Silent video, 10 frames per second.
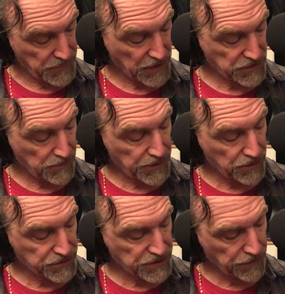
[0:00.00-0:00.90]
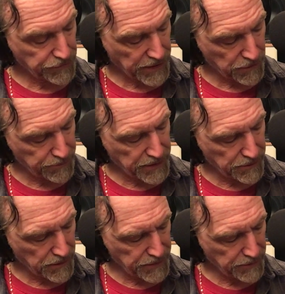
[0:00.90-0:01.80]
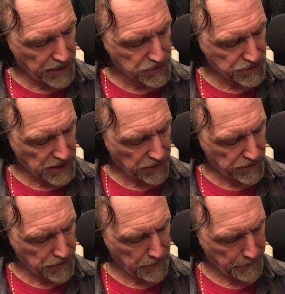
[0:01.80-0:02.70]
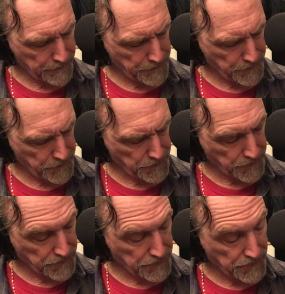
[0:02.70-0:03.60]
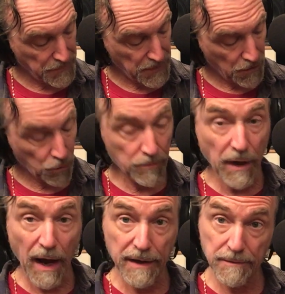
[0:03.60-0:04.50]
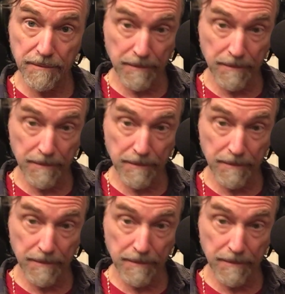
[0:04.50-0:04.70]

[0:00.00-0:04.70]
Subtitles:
That's going to be your C flat or B major 7 or 9.